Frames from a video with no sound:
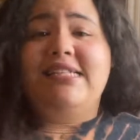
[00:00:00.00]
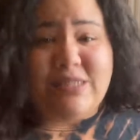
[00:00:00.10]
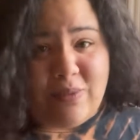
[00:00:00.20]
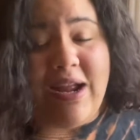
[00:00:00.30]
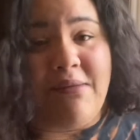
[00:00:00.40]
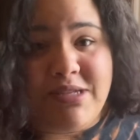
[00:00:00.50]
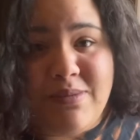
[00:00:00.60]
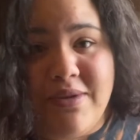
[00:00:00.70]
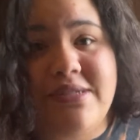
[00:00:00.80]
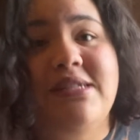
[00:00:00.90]
is the way I'm
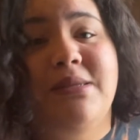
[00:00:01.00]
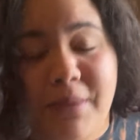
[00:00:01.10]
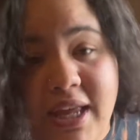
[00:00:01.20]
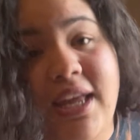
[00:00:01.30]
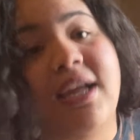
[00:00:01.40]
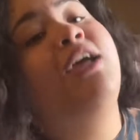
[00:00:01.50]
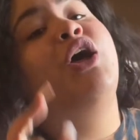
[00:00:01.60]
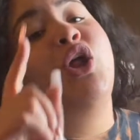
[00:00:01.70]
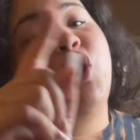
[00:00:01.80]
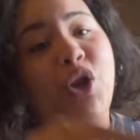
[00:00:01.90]
supposed to be.
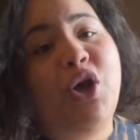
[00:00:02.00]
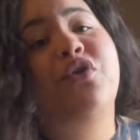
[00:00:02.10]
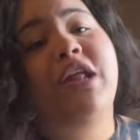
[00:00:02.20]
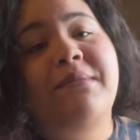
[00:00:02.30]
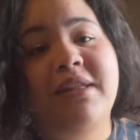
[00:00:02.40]
No Demi